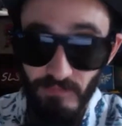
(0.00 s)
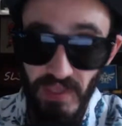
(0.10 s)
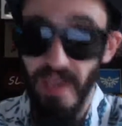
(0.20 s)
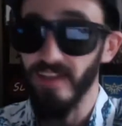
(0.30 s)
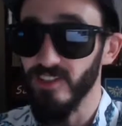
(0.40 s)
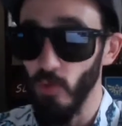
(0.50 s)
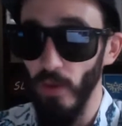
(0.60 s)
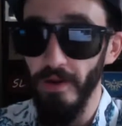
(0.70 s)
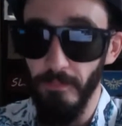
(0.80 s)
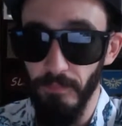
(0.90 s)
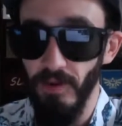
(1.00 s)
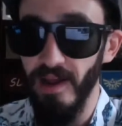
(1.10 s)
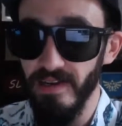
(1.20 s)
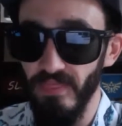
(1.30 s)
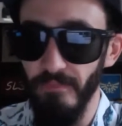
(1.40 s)
Yeah, Square
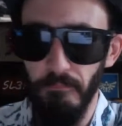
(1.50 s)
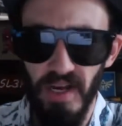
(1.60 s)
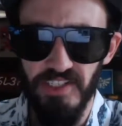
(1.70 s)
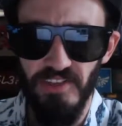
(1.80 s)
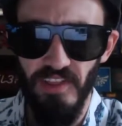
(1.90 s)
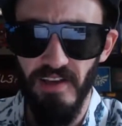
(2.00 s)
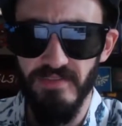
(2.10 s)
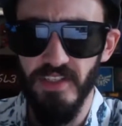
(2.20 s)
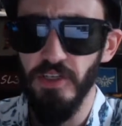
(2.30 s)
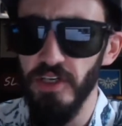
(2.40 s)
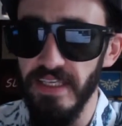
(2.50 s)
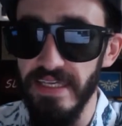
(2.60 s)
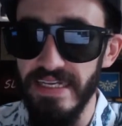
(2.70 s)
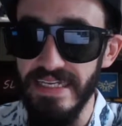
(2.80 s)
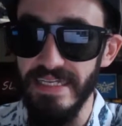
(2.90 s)
brought in the much-loved
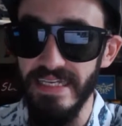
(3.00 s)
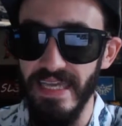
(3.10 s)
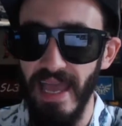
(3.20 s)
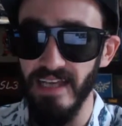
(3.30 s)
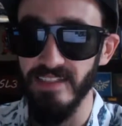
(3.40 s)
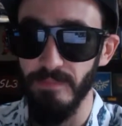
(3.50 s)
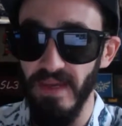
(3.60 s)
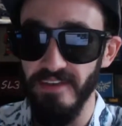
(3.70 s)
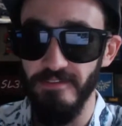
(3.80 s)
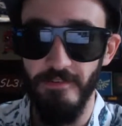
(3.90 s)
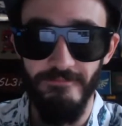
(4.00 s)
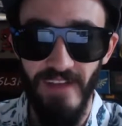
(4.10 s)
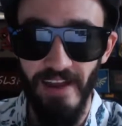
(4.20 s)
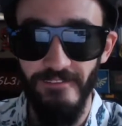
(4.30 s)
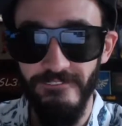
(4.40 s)
cooking and eating aspect from
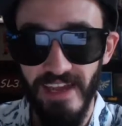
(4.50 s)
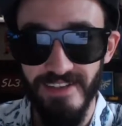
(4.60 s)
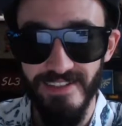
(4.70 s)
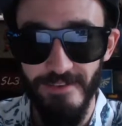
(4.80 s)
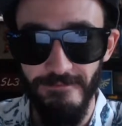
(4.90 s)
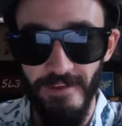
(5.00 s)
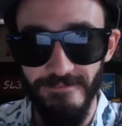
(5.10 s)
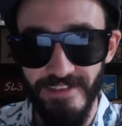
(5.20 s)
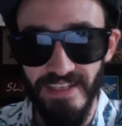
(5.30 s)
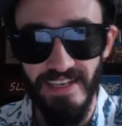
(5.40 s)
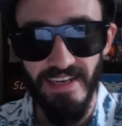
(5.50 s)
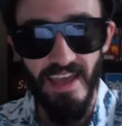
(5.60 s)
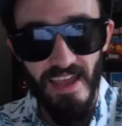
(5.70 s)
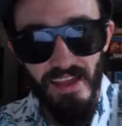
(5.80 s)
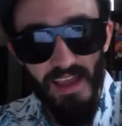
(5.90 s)
Final Fantasy XV.
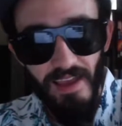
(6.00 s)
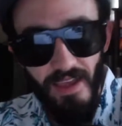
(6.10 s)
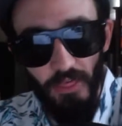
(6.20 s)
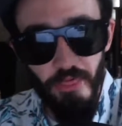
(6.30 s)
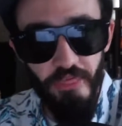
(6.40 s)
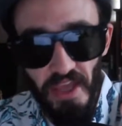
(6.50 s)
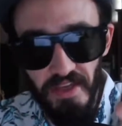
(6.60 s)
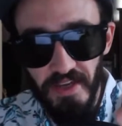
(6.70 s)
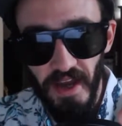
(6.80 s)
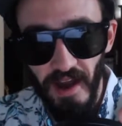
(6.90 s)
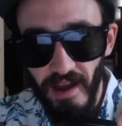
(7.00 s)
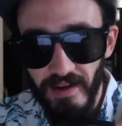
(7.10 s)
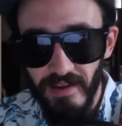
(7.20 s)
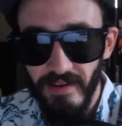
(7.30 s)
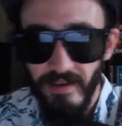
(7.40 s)
Thank God.